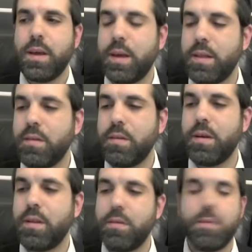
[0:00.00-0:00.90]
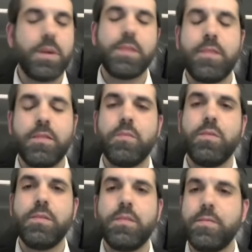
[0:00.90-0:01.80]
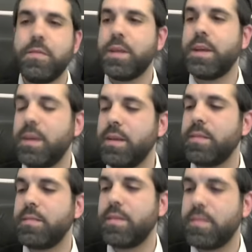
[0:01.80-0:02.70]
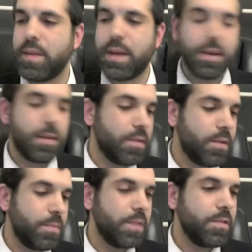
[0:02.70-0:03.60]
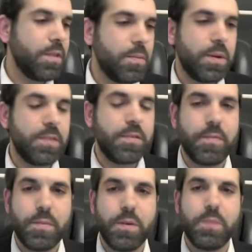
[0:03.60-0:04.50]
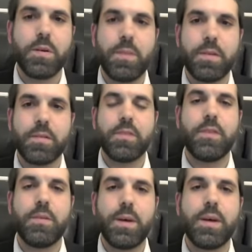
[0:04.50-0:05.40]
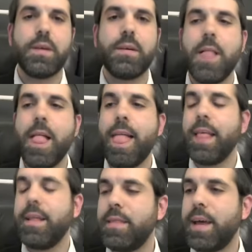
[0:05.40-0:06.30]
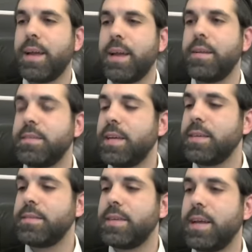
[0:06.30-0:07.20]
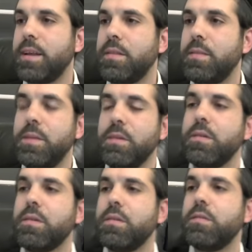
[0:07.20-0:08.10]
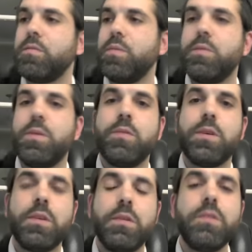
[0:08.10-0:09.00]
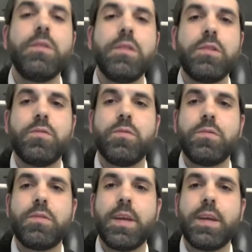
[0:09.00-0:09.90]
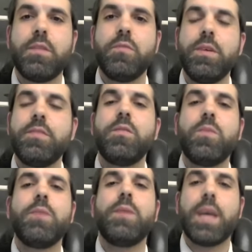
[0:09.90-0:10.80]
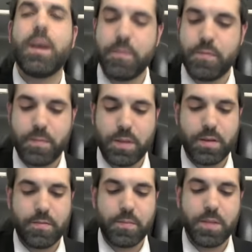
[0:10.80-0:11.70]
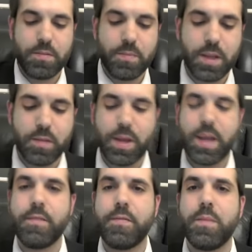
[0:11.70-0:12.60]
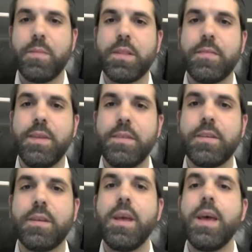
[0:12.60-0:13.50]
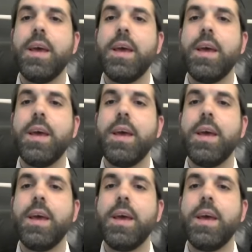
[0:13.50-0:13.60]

And the, and the Ramban says the reason for that is, is that it's a, based on a passage from Yirmiyah, a passage in Jeremiah, that says that the miracles when we return to Jerusalem, that the reason why we count from the from this month, we count from the month of Nisan,